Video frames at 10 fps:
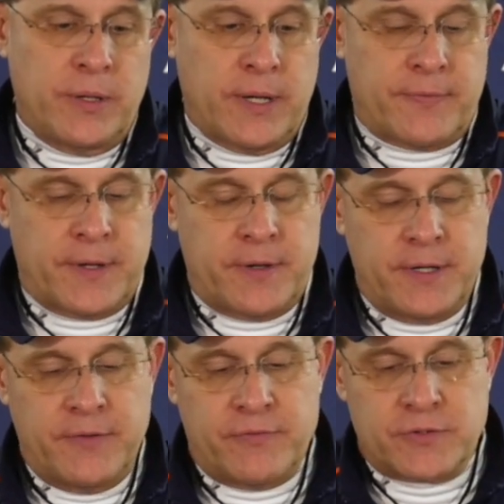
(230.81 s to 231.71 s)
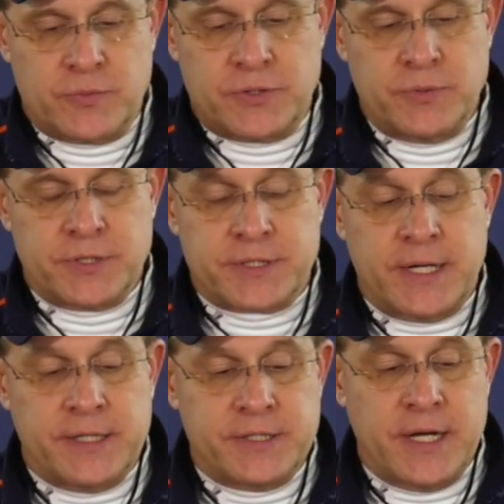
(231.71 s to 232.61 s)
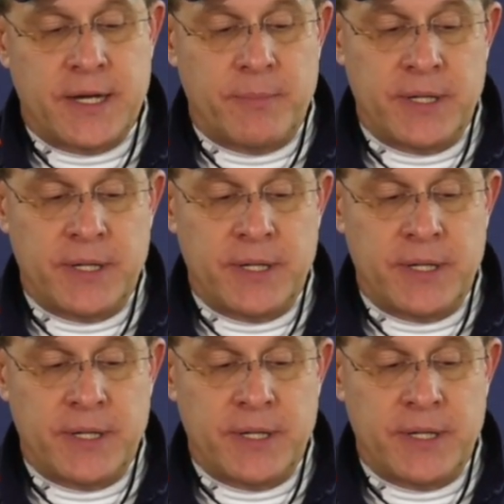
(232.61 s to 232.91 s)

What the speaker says: You know, I thought our defense was doing a solid job.